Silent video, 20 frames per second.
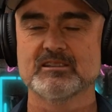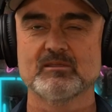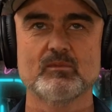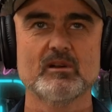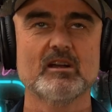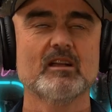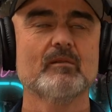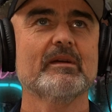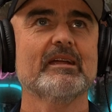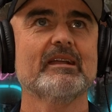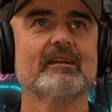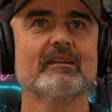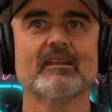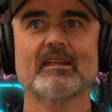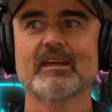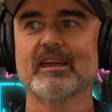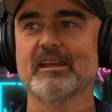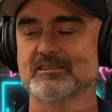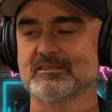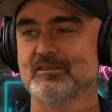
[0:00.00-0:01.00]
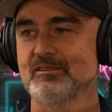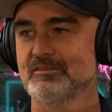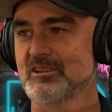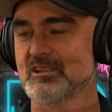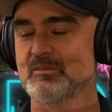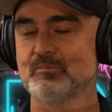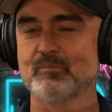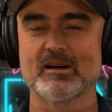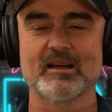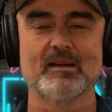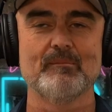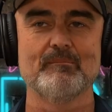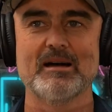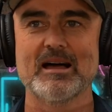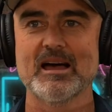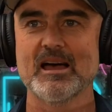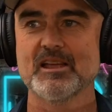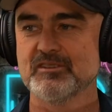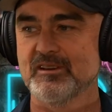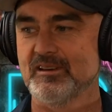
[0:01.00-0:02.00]
And when I mean lead, it's not just by a
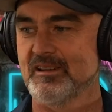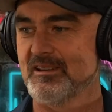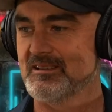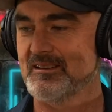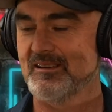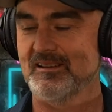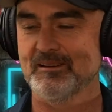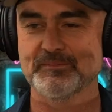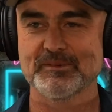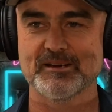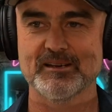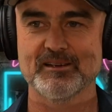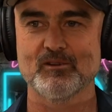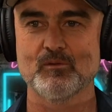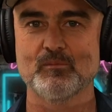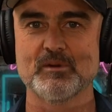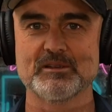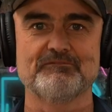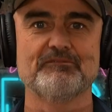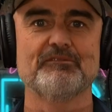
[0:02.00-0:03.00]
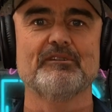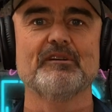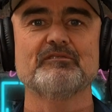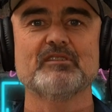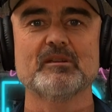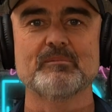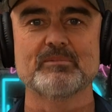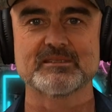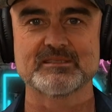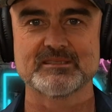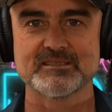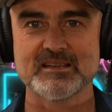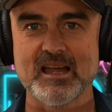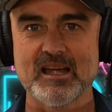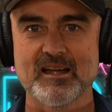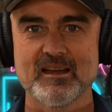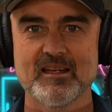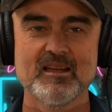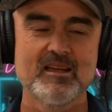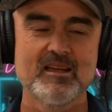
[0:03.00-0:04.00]
margin, it's like by almost 50%.